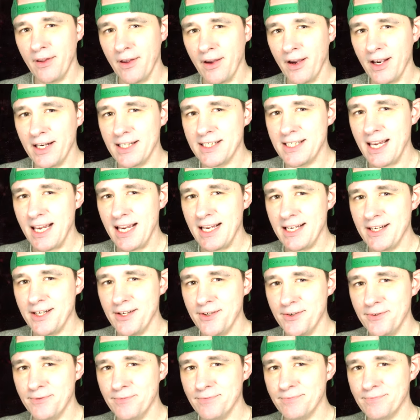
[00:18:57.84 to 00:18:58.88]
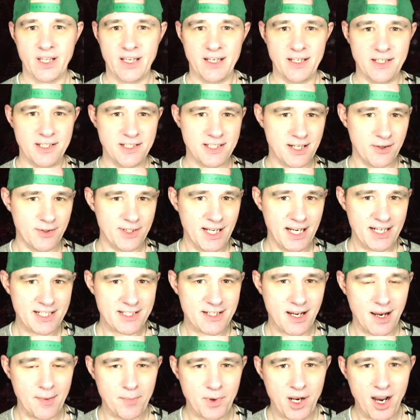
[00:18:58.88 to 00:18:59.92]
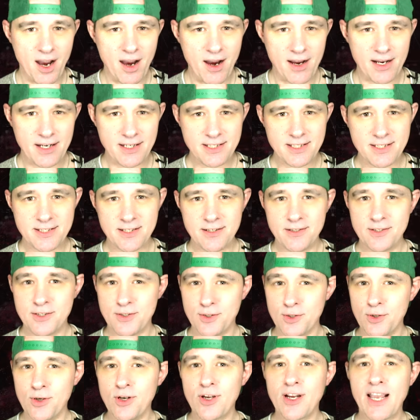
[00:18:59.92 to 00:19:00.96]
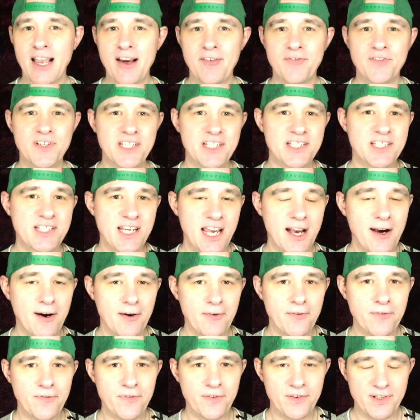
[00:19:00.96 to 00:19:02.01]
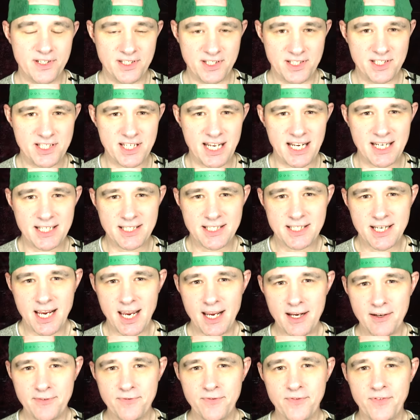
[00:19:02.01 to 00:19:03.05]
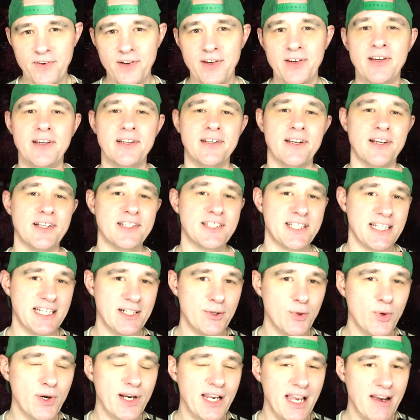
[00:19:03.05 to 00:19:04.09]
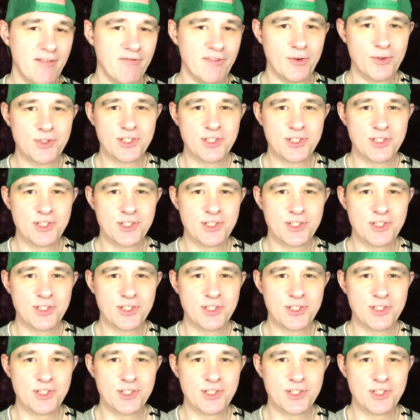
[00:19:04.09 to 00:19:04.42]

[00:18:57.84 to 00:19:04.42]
I dare you. And until next time guys, do look after yourself and stay safe. And I'll see you again real